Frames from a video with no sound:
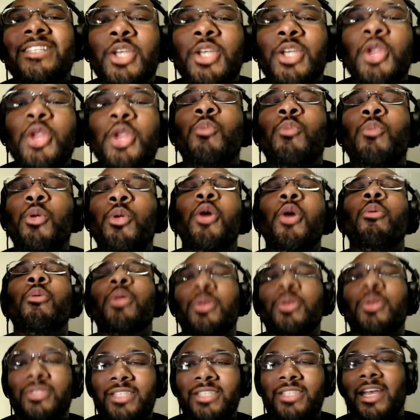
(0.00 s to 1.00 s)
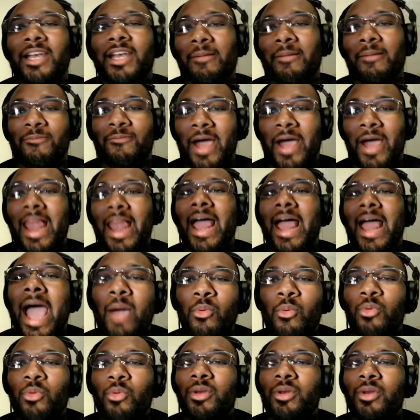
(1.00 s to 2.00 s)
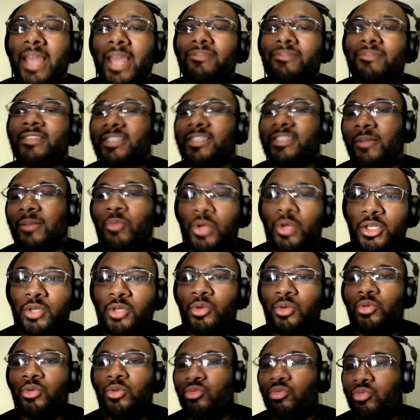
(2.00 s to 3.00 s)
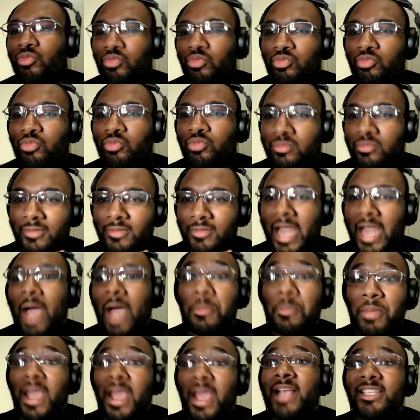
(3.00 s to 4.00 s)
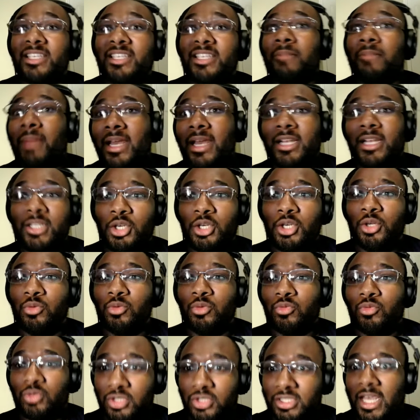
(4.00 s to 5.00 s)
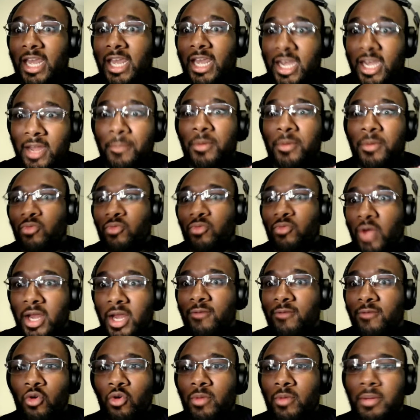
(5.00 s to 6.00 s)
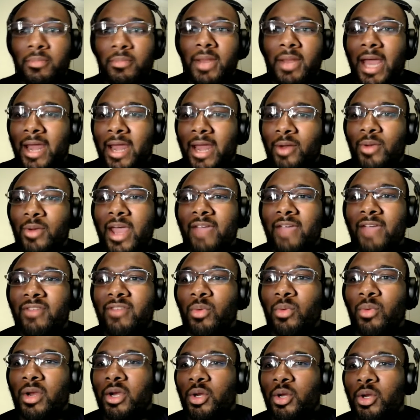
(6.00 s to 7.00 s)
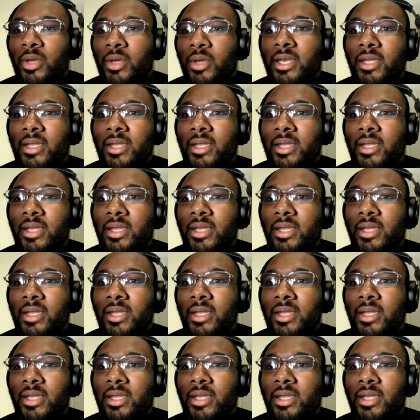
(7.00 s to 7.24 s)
Well, no one will set it up for. I would love someone to. I would pay somebody to set it up and run it for me, but I don't have anyone to do it.